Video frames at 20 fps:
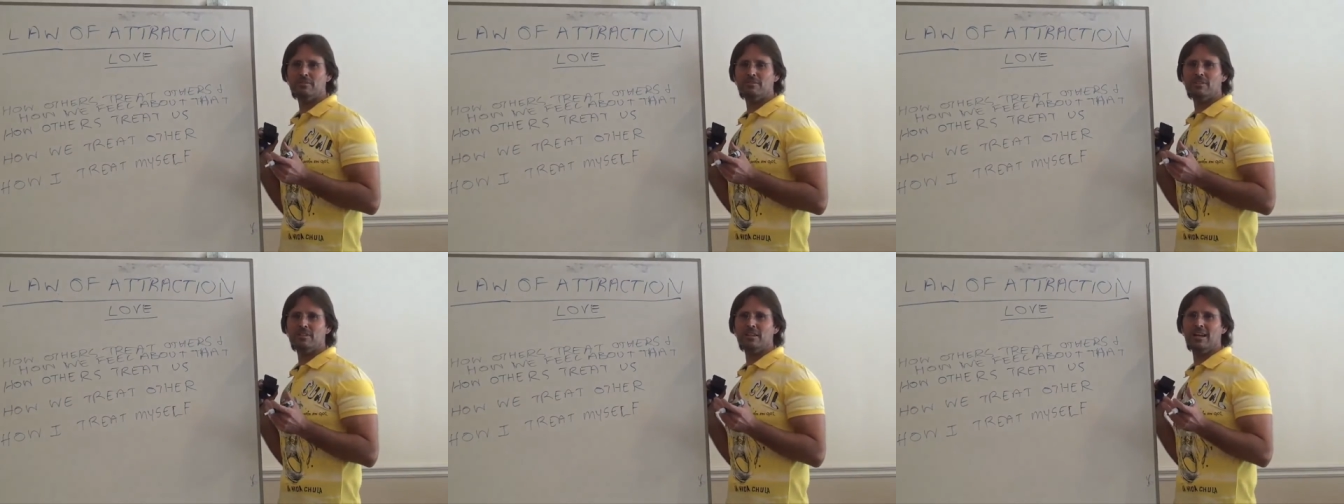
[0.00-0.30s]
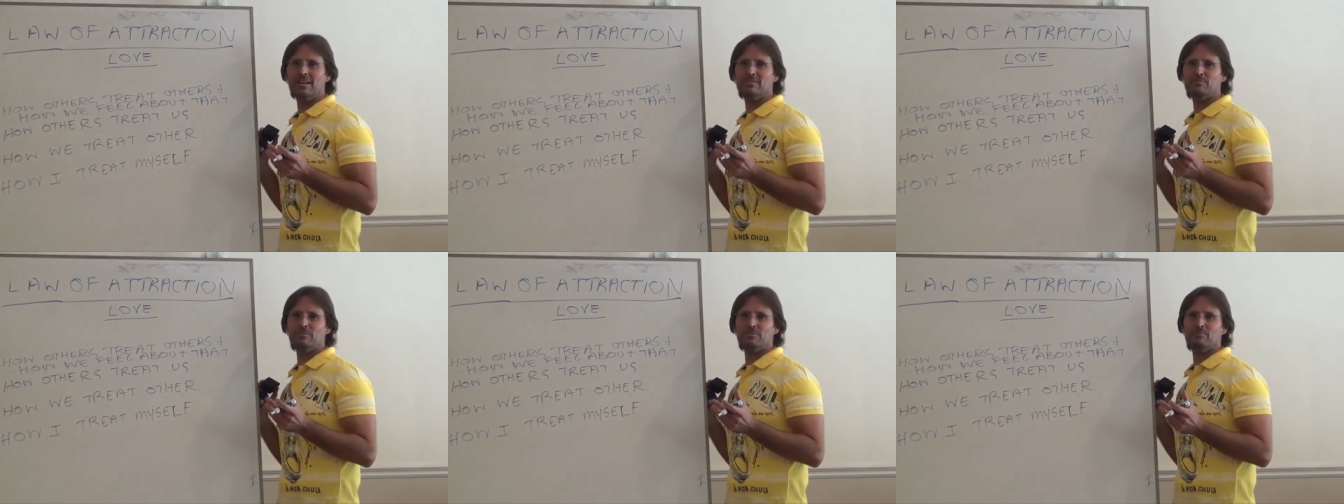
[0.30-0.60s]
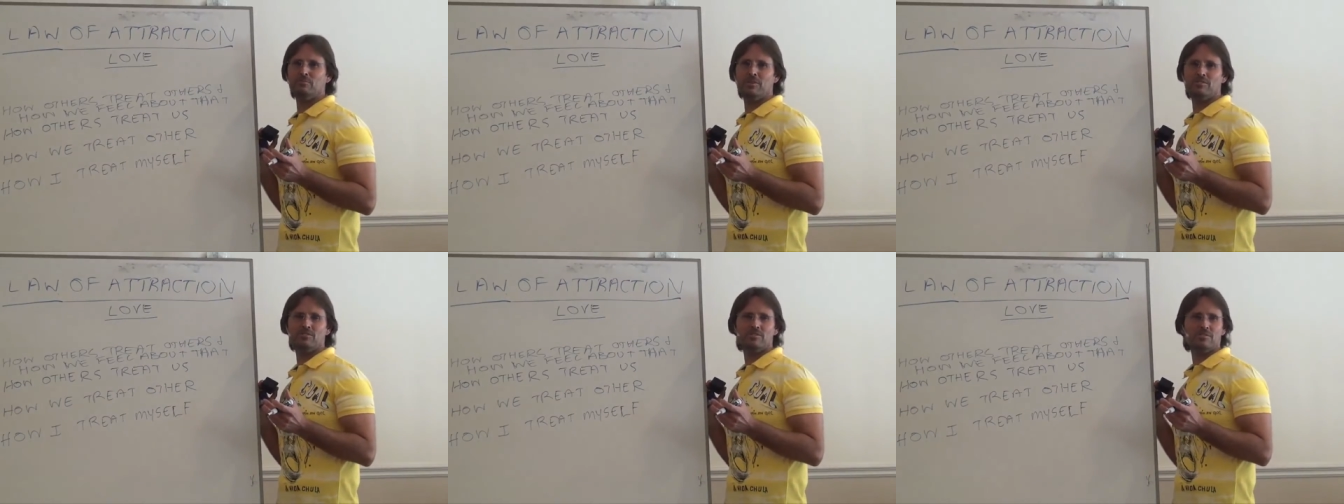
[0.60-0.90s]
The
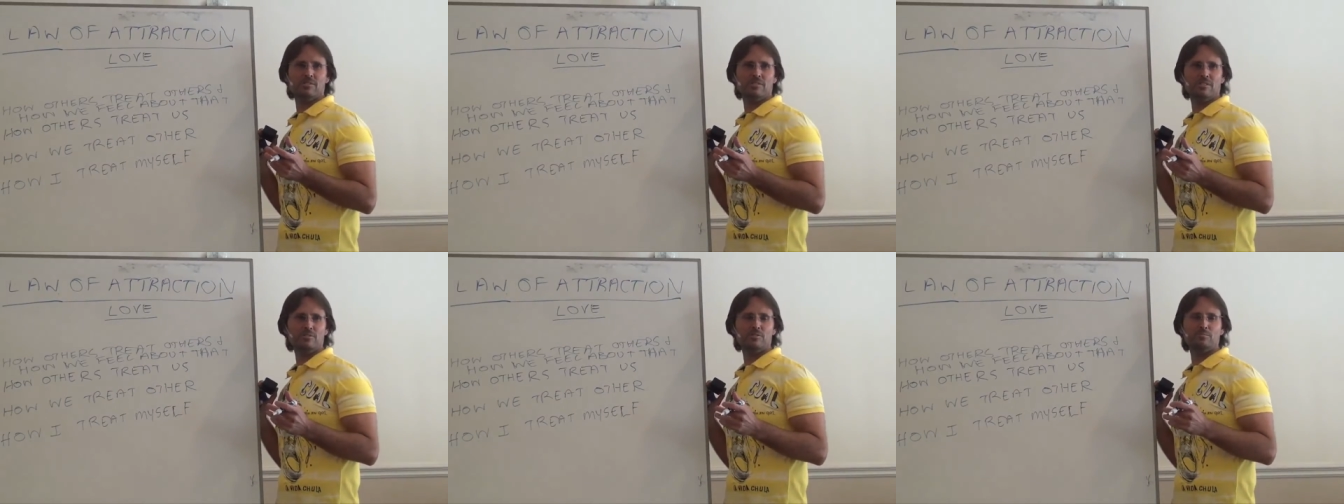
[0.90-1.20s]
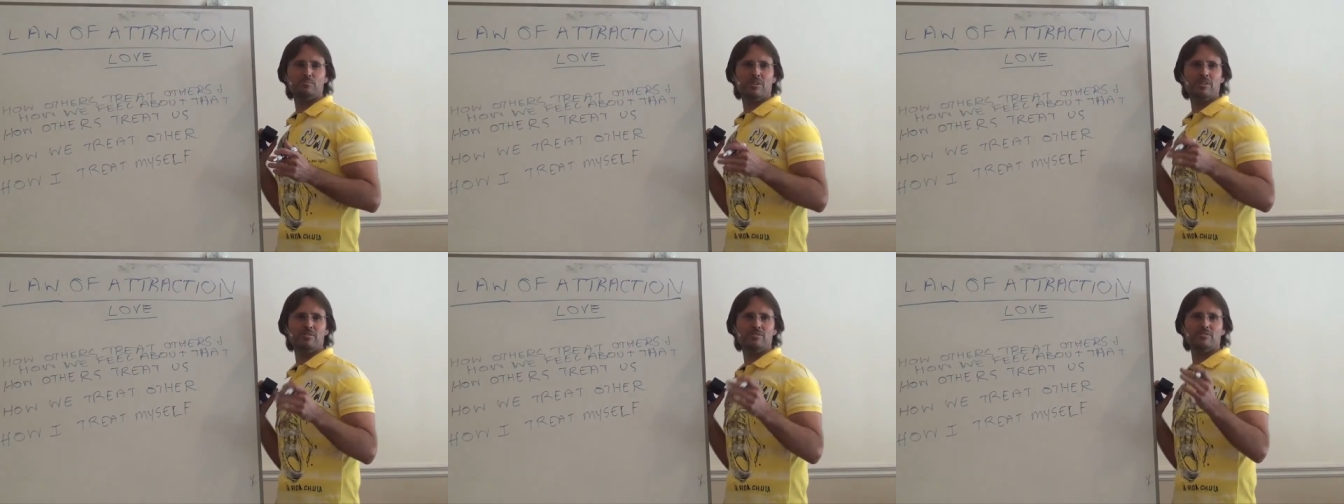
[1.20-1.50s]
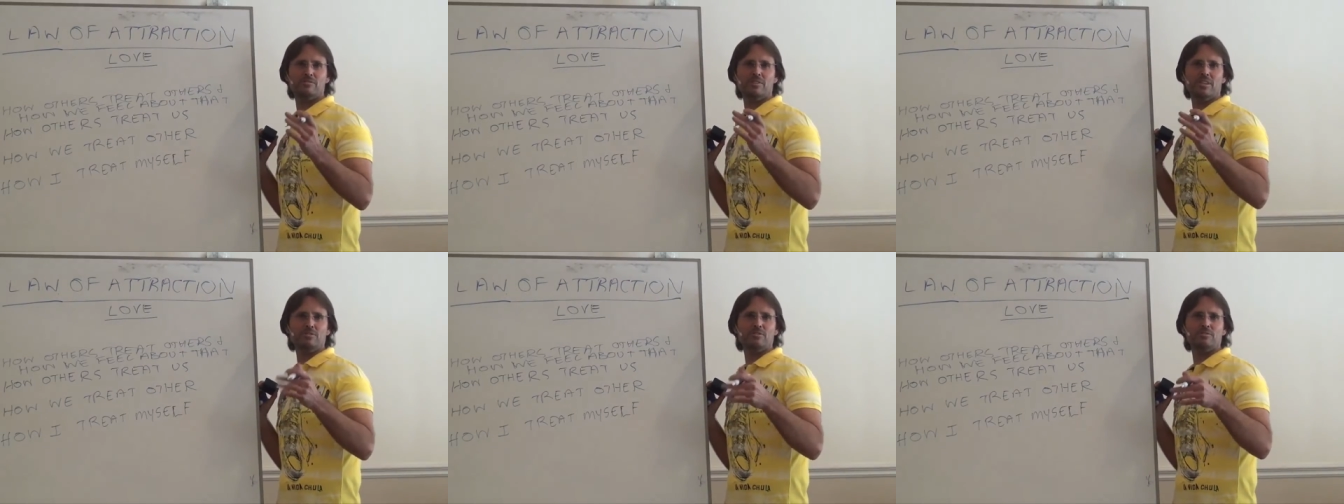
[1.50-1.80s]
husband wants to express
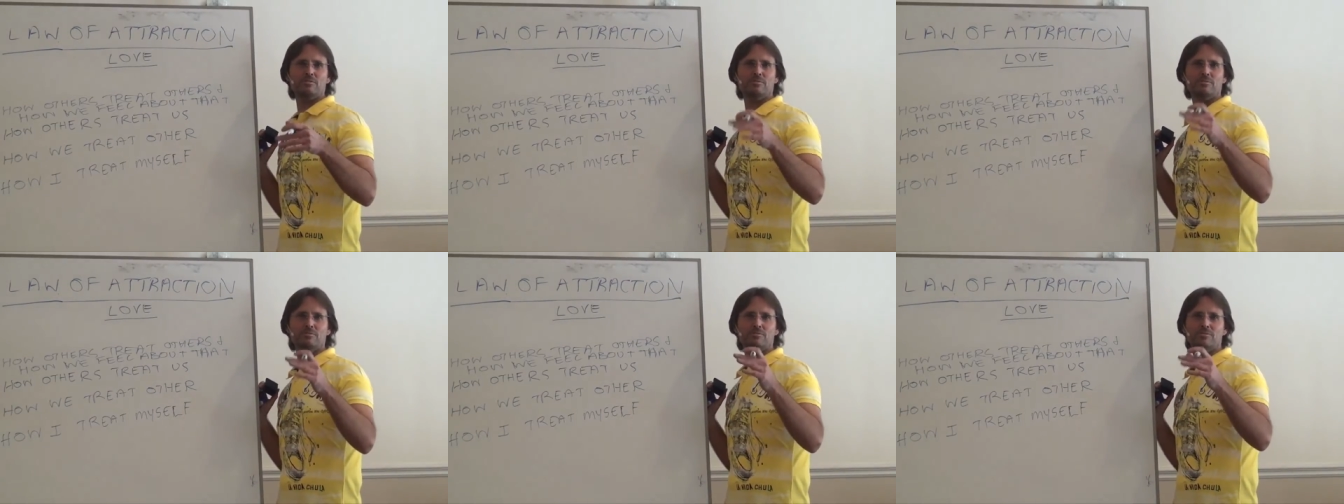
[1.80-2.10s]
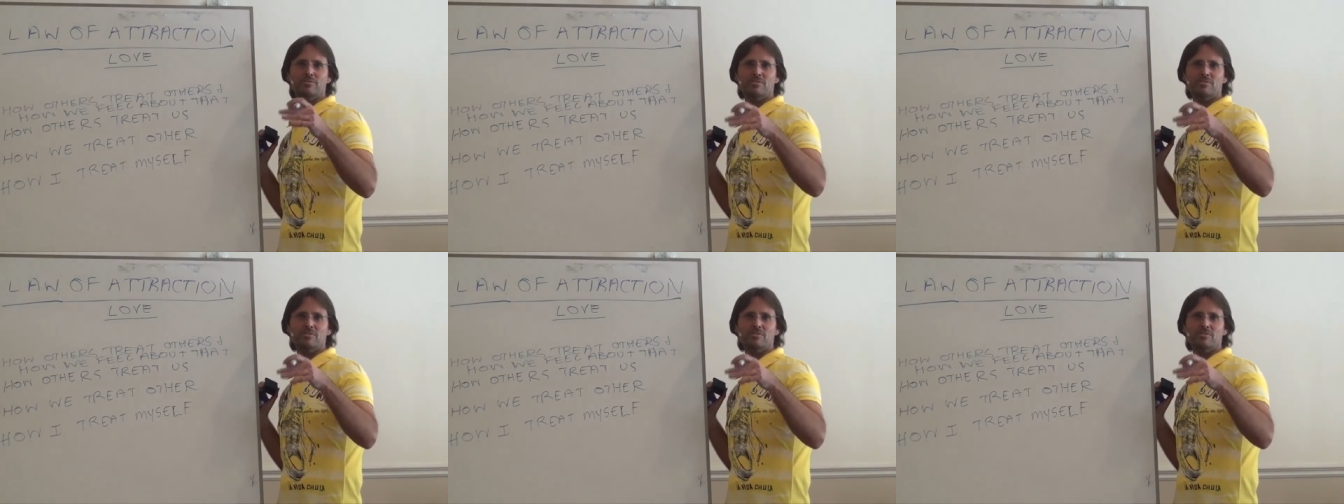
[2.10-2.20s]
sexual,